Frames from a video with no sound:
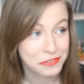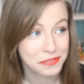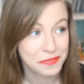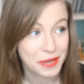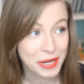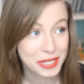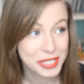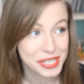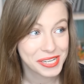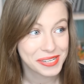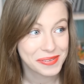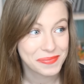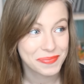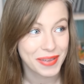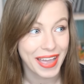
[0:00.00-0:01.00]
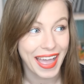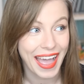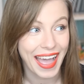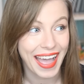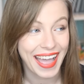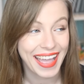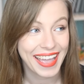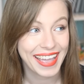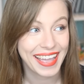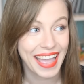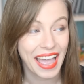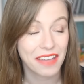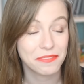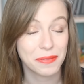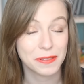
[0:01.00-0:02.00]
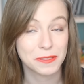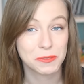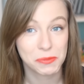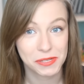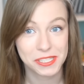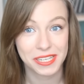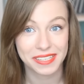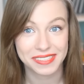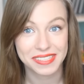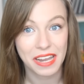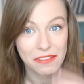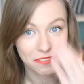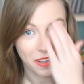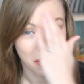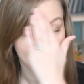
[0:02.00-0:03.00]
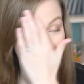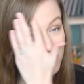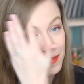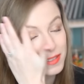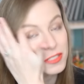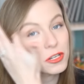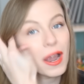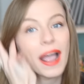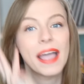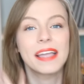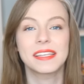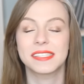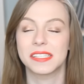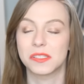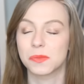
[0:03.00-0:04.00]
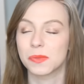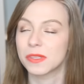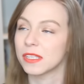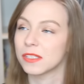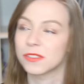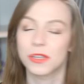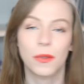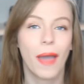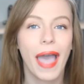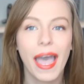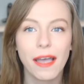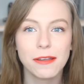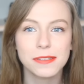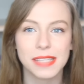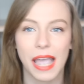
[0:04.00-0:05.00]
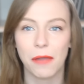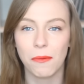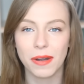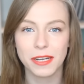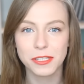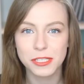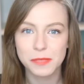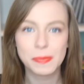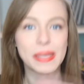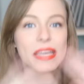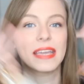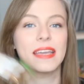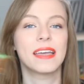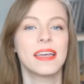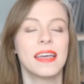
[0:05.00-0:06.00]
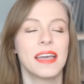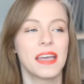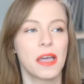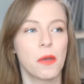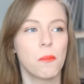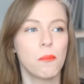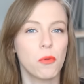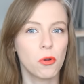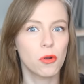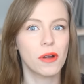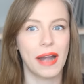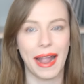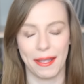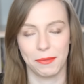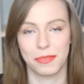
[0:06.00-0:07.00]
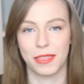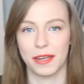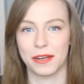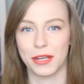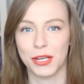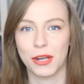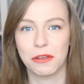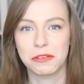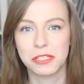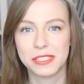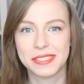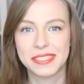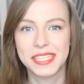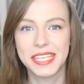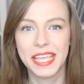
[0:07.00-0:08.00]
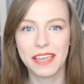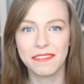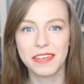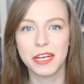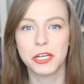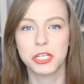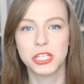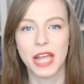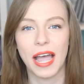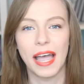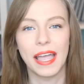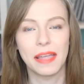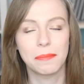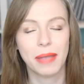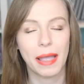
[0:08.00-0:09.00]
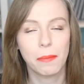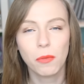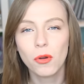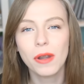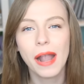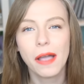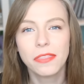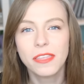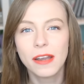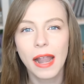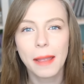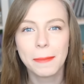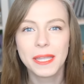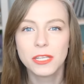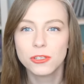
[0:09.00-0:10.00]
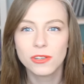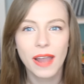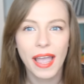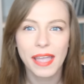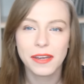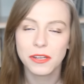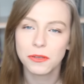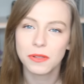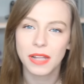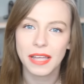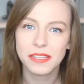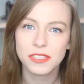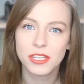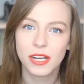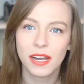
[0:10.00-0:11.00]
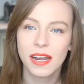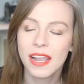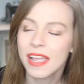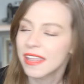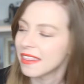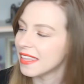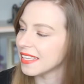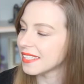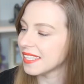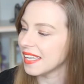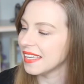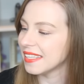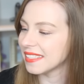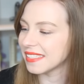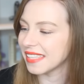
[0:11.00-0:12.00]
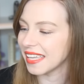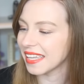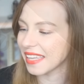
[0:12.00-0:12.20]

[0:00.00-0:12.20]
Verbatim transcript: information, but I have been switching stuff up. I've been trying since with this new house. I wanna just be more out there, you know, just give it a shot. And by more out there, I mean try a new cleanser. This is the